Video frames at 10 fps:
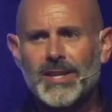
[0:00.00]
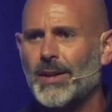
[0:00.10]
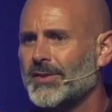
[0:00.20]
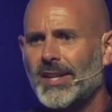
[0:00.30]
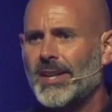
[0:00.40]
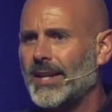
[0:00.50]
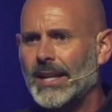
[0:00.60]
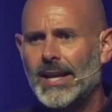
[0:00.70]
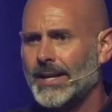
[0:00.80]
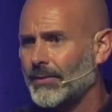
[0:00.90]
outside the
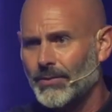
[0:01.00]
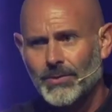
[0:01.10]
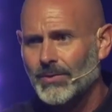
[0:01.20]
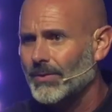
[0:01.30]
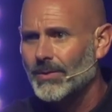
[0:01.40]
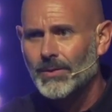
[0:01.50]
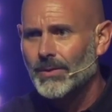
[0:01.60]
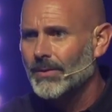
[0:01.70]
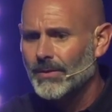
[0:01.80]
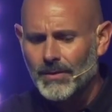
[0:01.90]
lines.
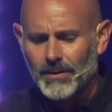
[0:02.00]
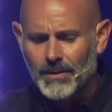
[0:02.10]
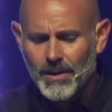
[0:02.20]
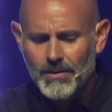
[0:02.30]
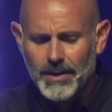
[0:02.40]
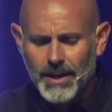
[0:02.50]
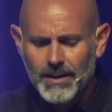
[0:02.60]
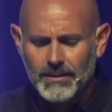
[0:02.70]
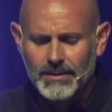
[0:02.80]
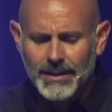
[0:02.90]
Okay?
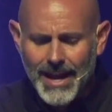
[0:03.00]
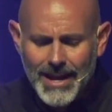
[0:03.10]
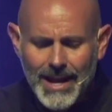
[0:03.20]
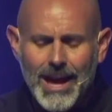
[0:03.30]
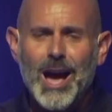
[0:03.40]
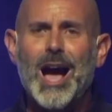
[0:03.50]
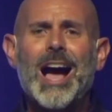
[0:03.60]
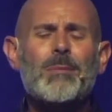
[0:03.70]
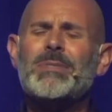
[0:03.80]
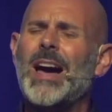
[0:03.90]
Today,
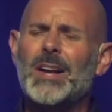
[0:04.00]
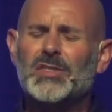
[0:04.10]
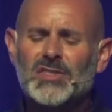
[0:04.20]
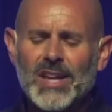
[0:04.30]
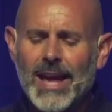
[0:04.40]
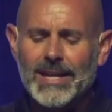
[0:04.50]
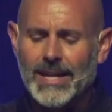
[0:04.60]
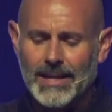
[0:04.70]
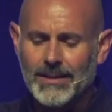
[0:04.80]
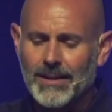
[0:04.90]
I'm not
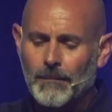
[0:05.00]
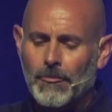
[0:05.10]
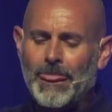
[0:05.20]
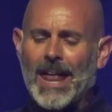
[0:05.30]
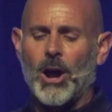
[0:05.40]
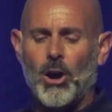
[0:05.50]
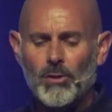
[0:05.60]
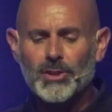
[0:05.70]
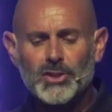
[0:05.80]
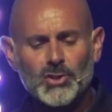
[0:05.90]
saying that all
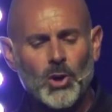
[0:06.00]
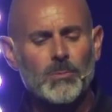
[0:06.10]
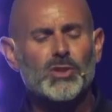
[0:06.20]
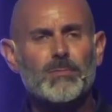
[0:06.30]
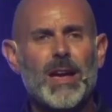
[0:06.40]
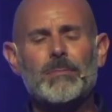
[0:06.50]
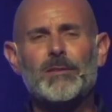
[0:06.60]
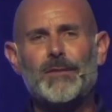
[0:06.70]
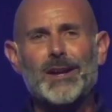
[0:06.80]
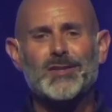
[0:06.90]
the storms you may be
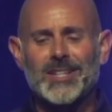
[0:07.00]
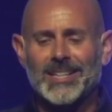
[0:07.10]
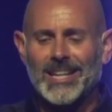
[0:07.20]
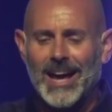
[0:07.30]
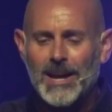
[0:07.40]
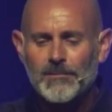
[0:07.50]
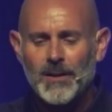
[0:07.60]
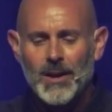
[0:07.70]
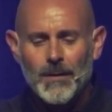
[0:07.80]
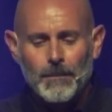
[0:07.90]
facing in life
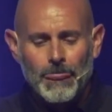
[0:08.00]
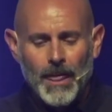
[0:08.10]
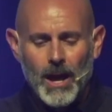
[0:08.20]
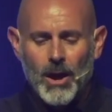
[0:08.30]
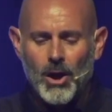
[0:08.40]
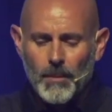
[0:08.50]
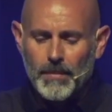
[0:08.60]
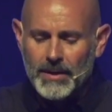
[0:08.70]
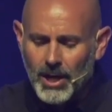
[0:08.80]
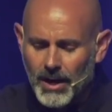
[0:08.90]
are
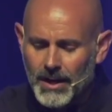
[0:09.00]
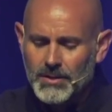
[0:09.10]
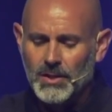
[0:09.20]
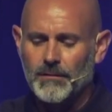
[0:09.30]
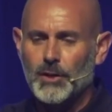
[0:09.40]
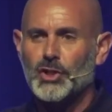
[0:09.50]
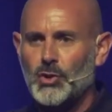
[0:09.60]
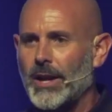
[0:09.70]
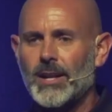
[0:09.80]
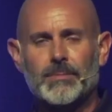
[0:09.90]
because of your
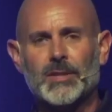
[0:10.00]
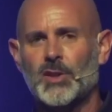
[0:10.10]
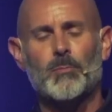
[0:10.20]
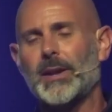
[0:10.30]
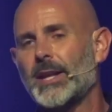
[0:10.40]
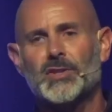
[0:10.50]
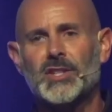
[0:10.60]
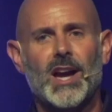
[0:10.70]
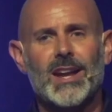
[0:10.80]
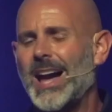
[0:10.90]
straight up disobedience to
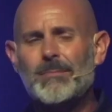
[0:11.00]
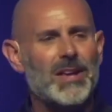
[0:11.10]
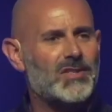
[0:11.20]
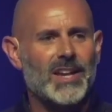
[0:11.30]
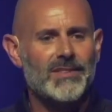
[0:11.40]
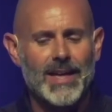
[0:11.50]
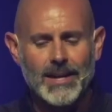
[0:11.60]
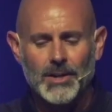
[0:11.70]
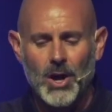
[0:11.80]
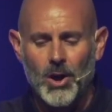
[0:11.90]
God. I'm not saying that
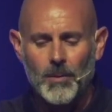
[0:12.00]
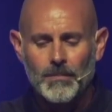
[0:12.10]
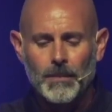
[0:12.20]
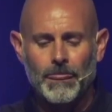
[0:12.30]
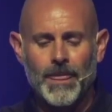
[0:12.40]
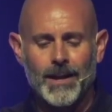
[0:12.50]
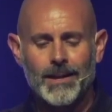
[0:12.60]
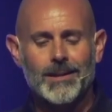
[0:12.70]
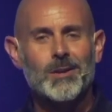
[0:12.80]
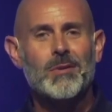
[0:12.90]
at all.
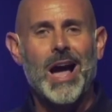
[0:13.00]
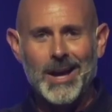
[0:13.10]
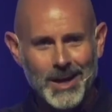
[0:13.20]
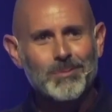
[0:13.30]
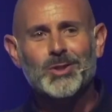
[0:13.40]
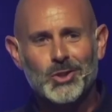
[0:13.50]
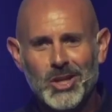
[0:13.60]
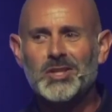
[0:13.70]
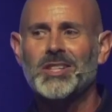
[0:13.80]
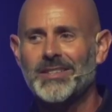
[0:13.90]
I am
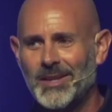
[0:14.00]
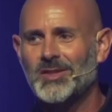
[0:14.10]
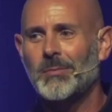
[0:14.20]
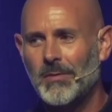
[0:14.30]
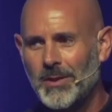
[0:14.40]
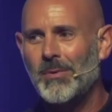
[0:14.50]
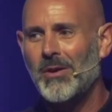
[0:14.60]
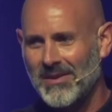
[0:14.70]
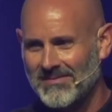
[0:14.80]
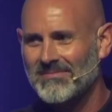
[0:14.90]
suggesting that some of them are.